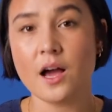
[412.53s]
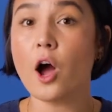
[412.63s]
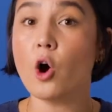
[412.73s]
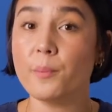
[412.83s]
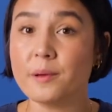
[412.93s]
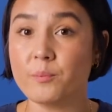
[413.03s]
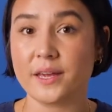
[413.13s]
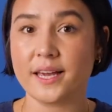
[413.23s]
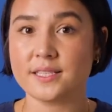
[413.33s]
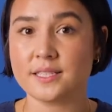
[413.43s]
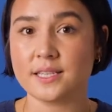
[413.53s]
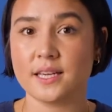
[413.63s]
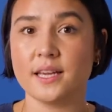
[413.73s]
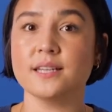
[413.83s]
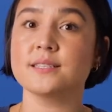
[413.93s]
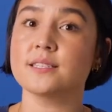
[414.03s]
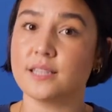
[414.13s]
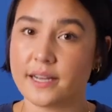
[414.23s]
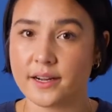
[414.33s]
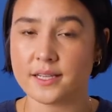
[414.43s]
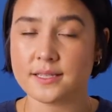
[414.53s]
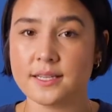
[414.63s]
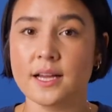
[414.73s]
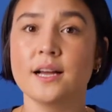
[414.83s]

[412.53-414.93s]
OpenBSD, and Solaris,